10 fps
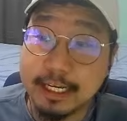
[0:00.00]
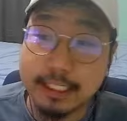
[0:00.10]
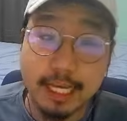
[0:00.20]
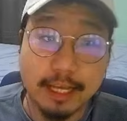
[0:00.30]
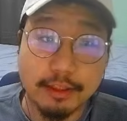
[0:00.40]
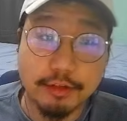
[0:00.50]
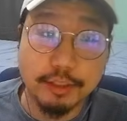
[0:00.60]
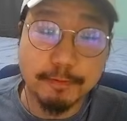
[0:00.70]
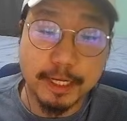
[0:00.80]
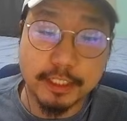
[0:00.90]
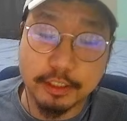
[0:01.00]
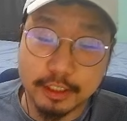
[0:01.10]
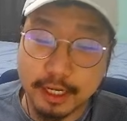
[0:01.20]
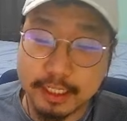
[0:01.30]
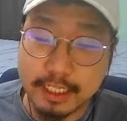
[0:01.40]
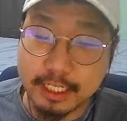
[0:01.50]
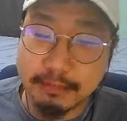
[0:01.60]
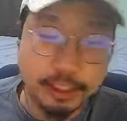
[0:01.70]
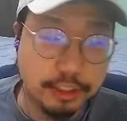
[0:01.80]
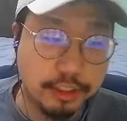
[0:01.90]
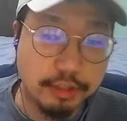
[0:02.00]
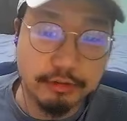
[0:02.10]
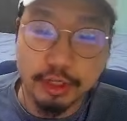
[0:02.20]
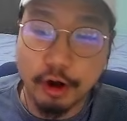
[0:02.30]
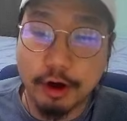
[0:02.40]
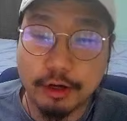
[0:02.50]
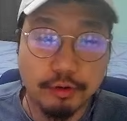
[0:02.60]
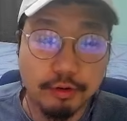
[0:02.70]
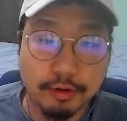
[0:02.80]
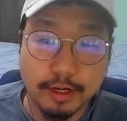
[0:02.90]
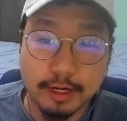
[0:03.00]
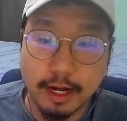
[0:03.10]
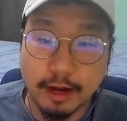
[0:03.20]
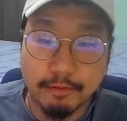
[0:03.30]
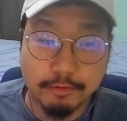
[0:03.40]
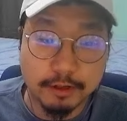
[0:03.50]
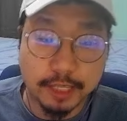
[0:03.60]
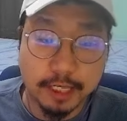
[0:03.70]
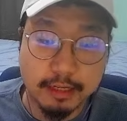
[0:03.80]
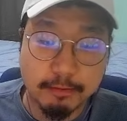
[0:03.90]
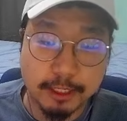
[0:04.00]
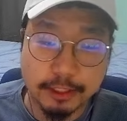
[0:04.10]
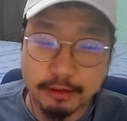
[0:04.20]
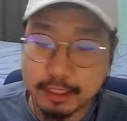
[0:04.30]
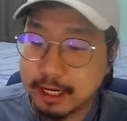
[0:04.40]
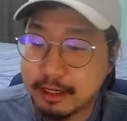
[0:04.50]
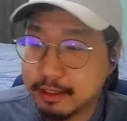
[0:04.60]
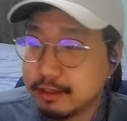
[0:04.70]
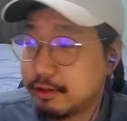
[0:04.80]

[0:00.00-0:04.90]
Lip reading: that Luke's best in slot team, let's just use Encore for Denia because they're kind of, you know, they're